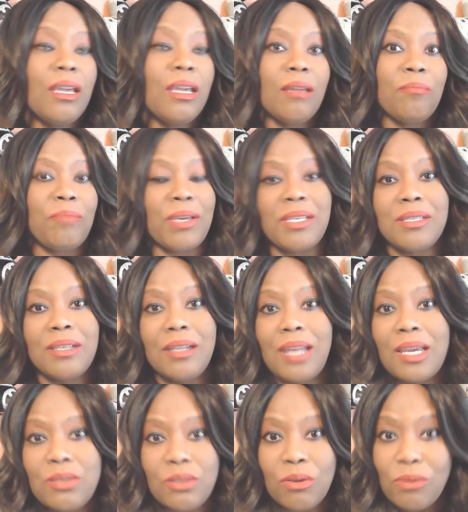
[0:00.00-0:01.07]
basically
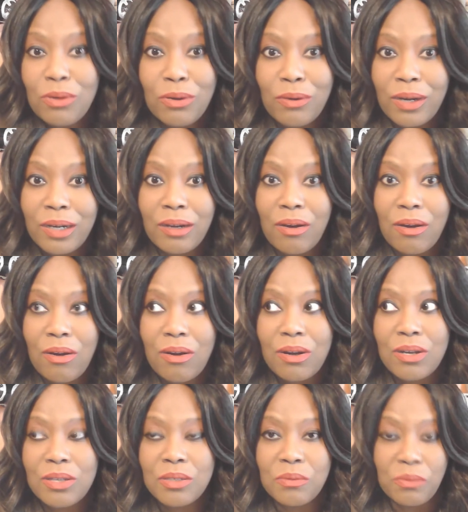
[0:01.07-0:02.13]
like stole her credit
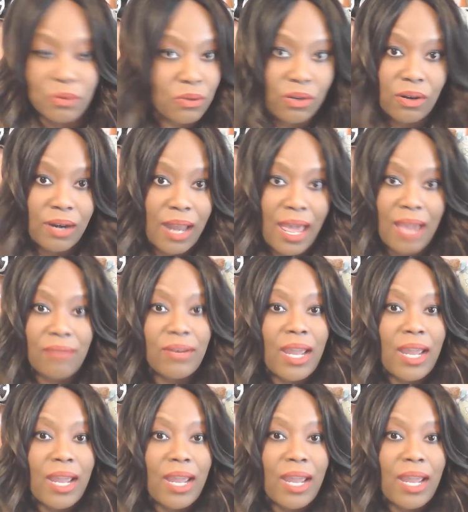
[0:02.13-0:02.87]
cards, ruined her life.